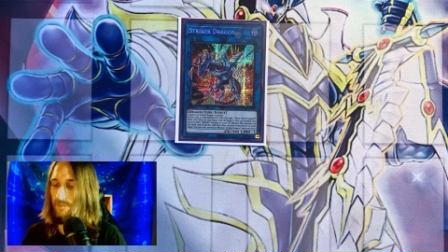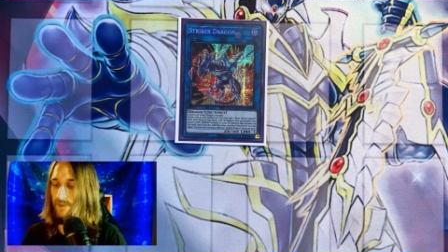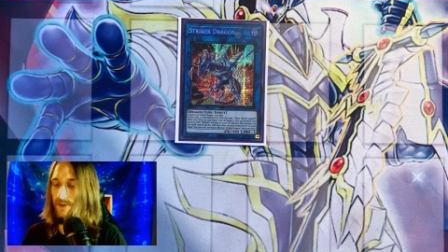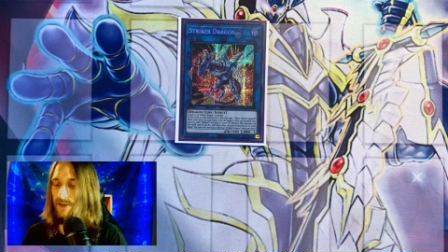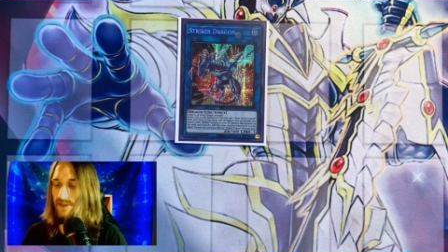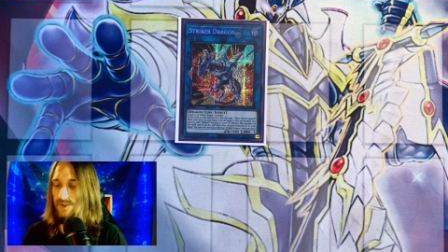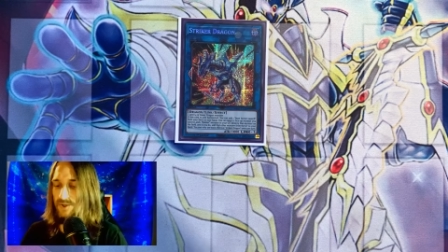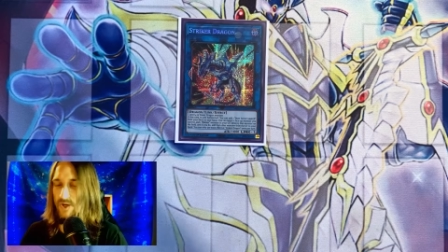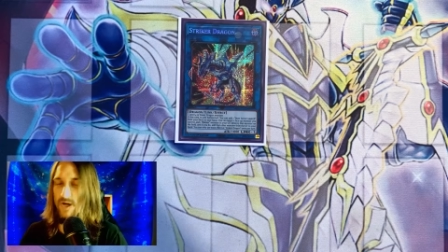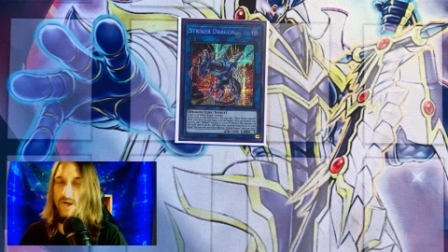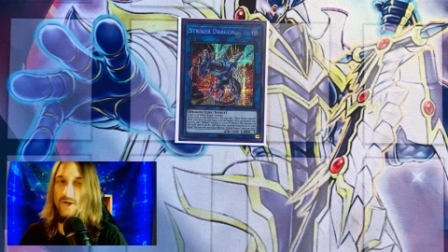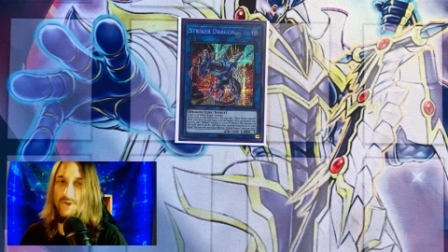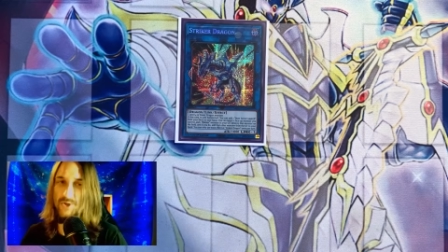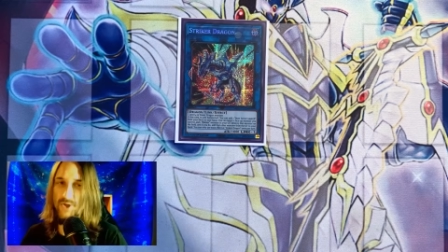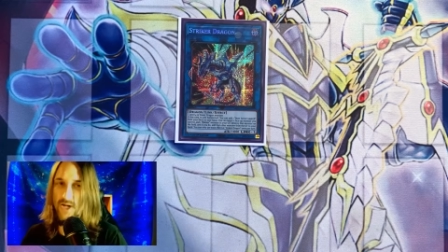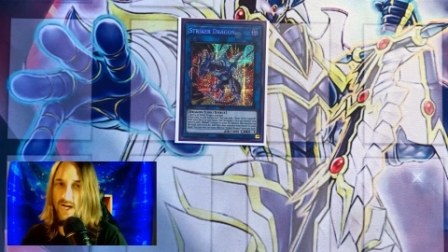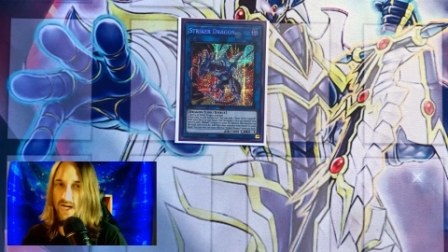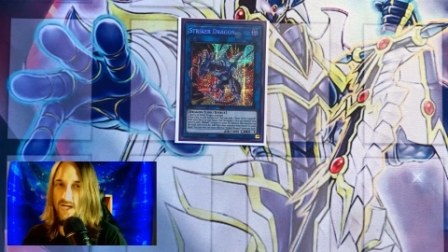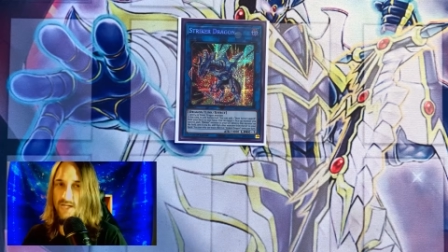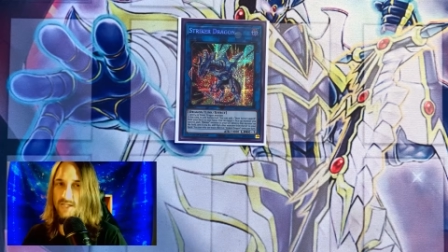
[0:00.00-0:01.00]
But Striker
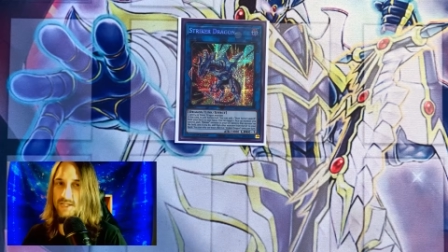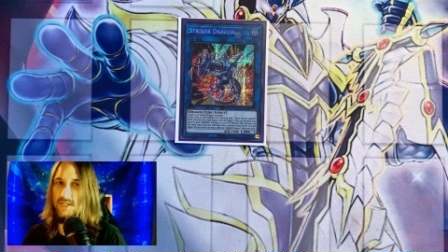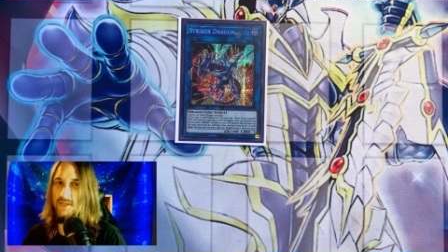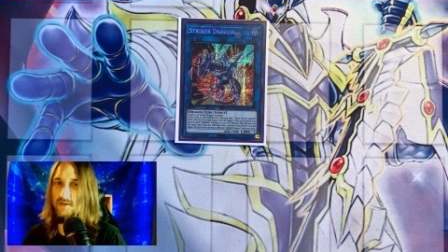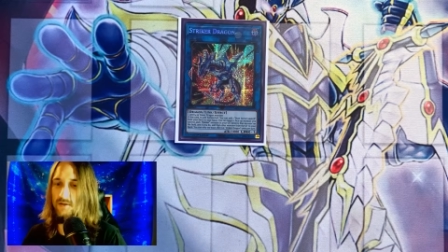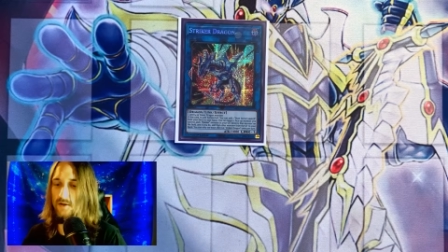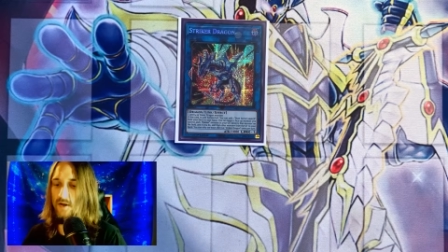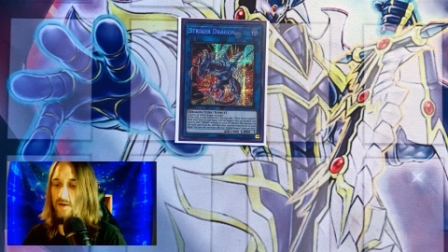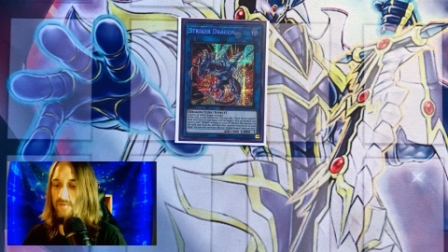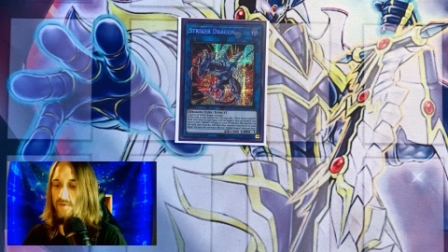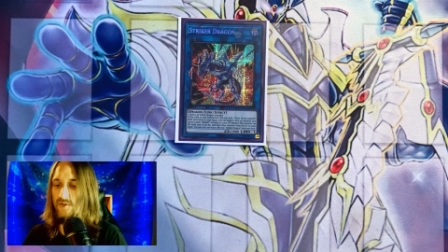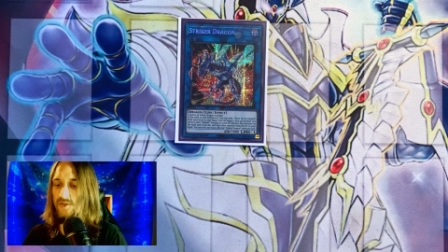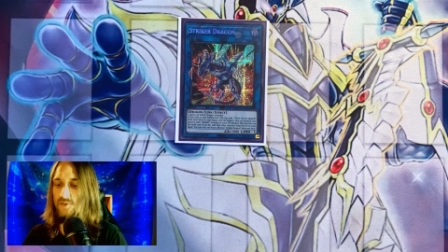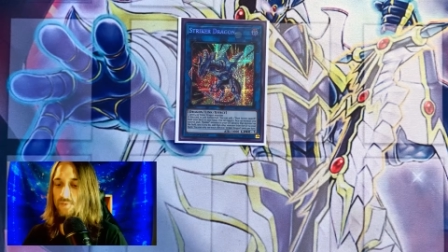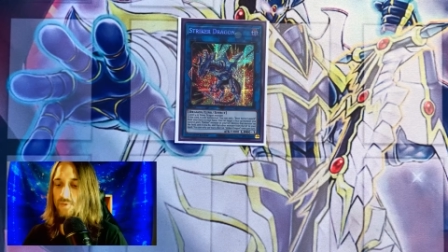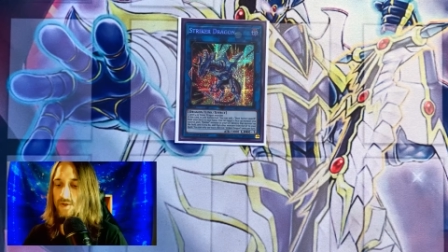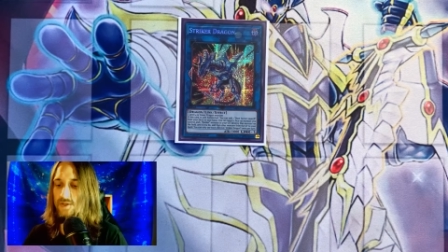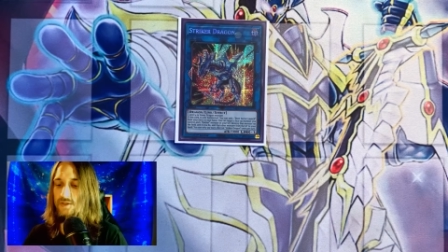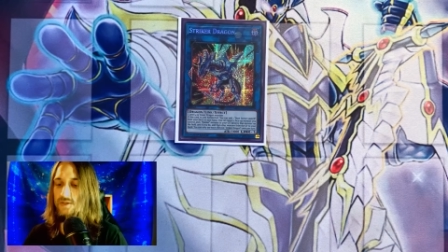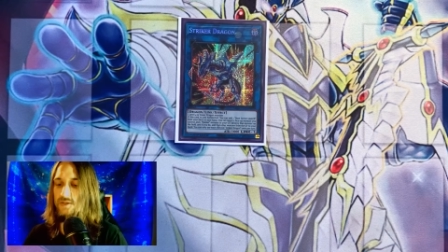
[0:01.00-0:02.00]
Dragon is here, obvious
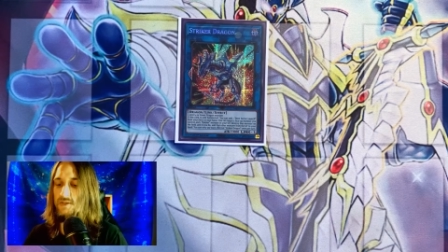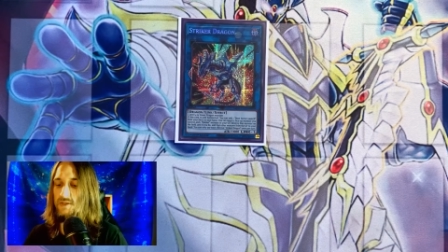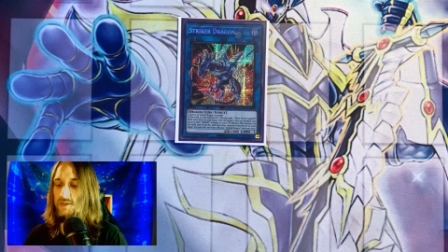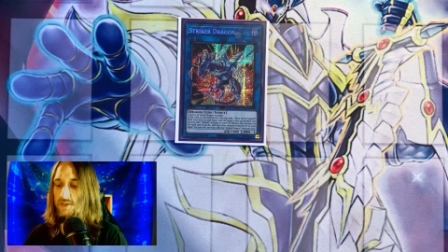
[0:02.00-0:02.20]
reasons.